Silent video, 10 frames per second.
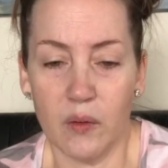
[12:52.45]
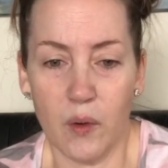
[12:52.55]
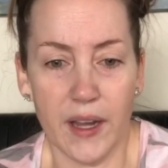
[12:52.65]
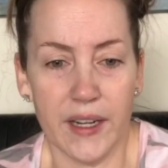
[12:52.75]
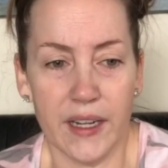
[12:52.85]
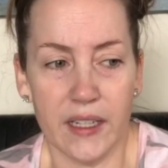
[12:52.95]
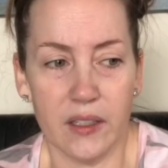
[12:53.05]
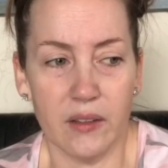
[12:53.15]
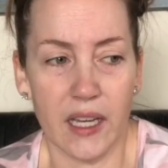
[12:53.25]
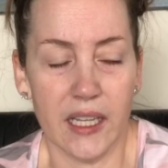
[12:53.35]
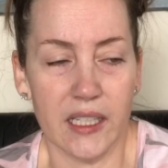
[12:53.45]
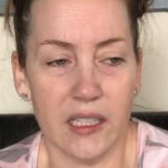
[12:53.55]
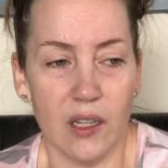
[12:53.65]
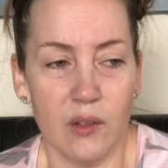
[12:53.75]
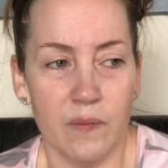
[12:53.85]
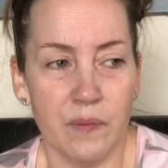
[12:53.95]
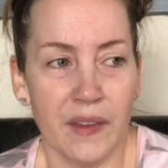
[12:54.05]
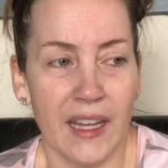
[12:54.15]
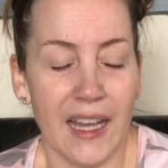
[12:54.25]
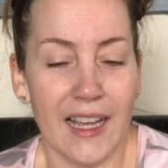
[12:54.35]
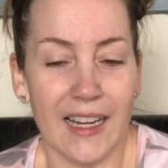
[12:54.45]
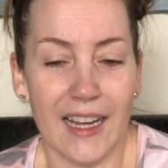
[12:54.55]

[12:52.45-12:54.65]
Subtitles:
Why did I do that, And